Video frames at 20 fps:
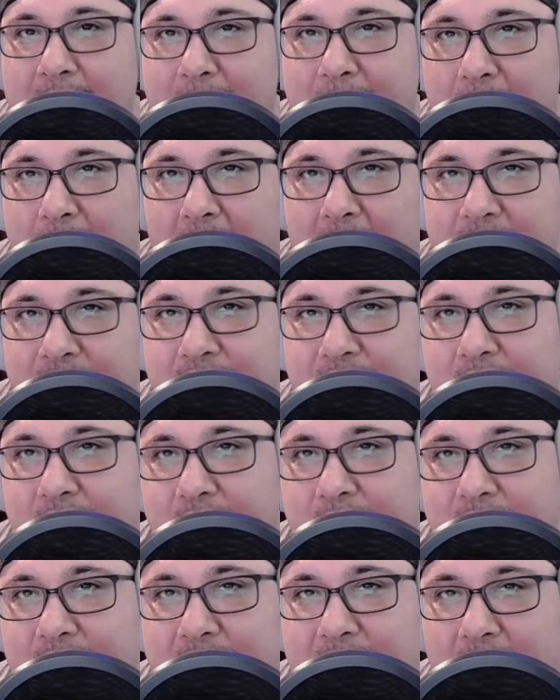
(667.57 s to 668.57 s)

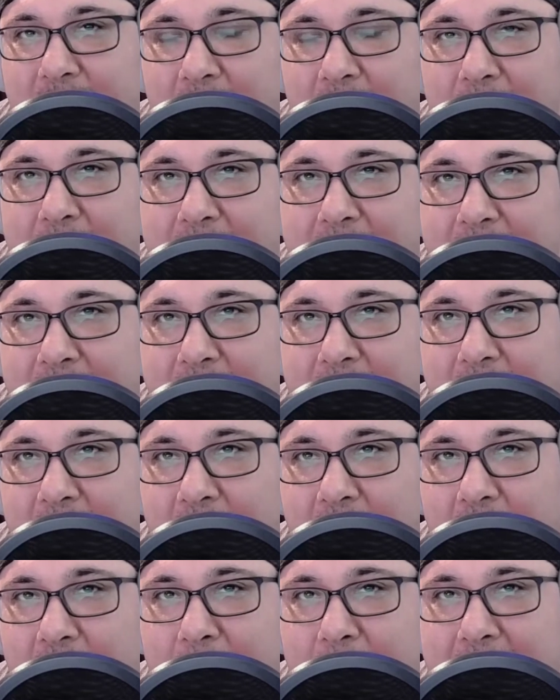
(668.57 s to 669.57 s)
monsters, the
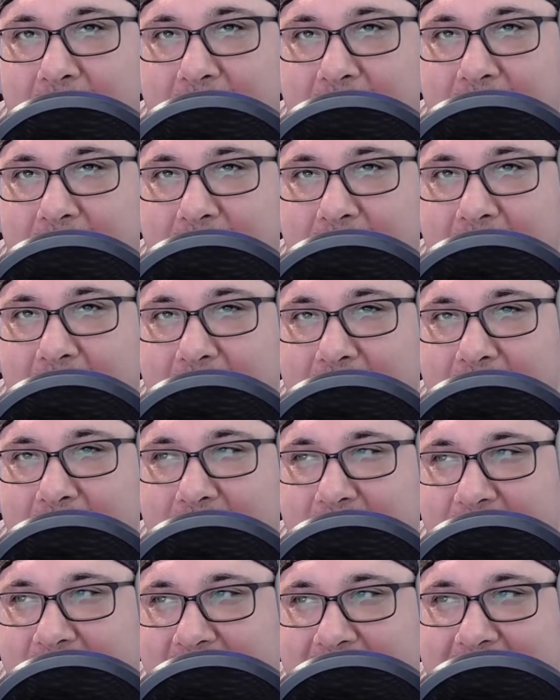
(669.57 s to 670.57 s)
urban
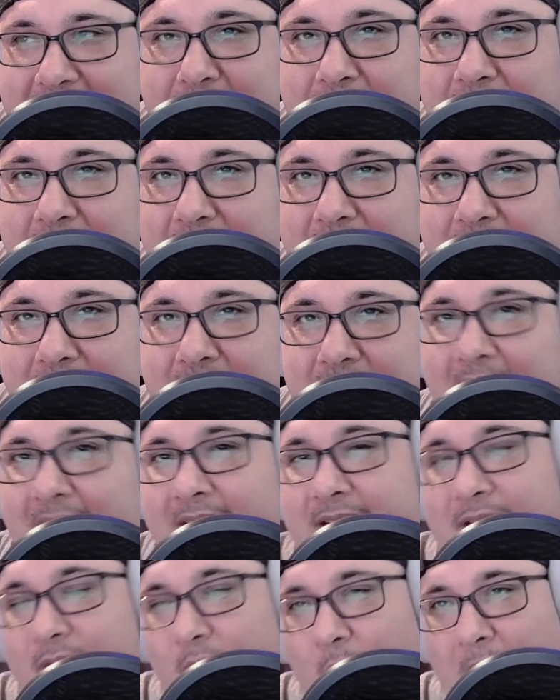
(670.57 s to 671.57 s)
demons,
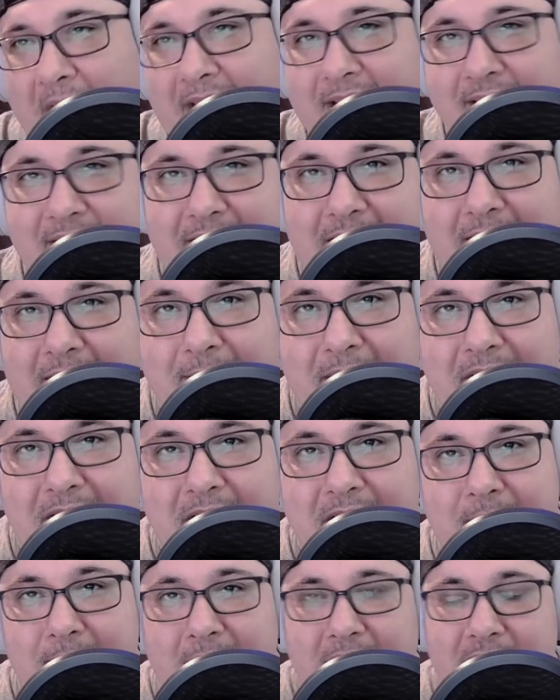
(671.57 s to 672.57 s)
not quite
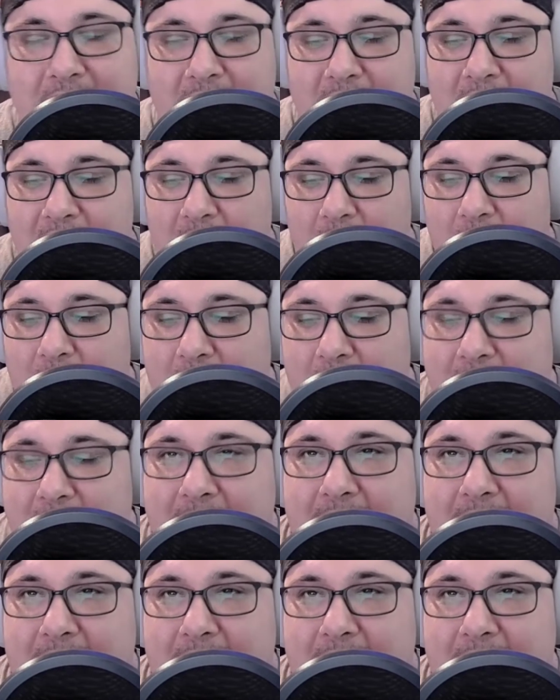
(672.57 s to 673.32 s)
demons, but you know,